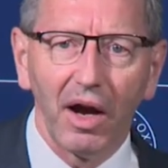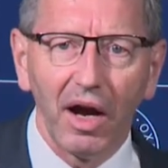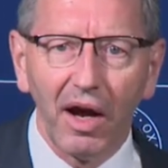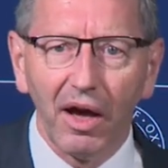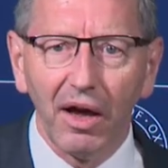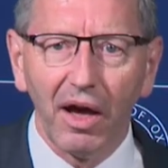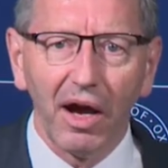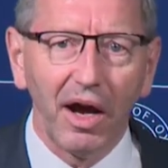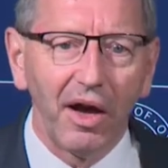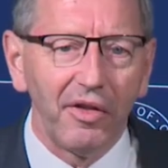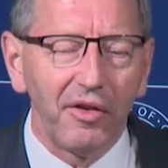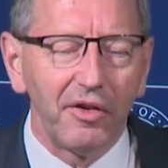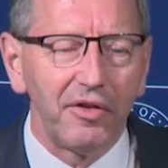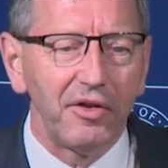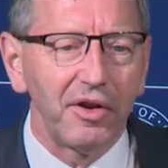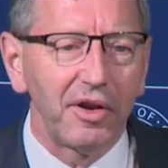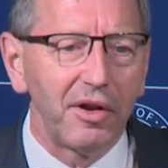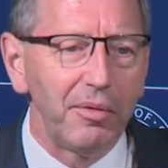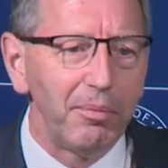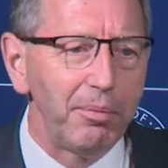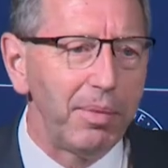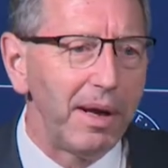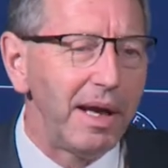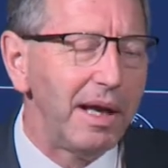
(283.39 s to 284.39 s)
either to
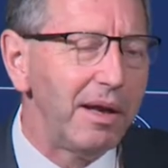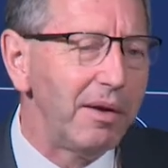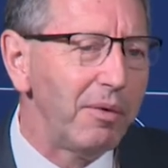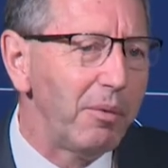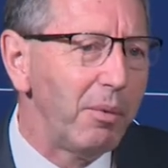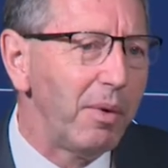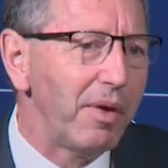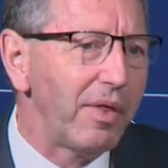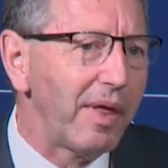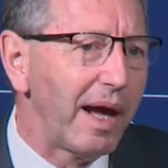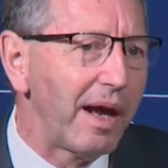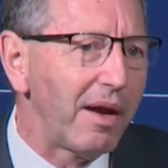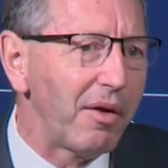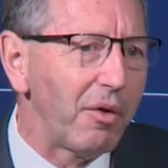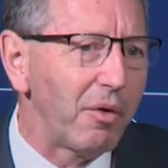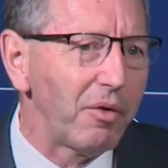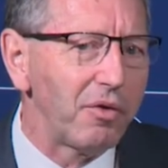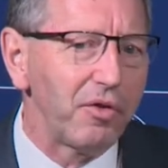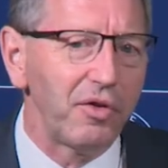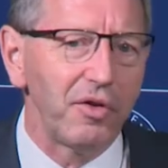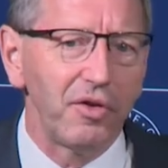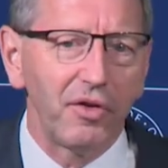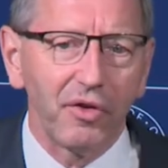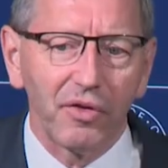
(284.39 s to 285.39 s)
compete with that or to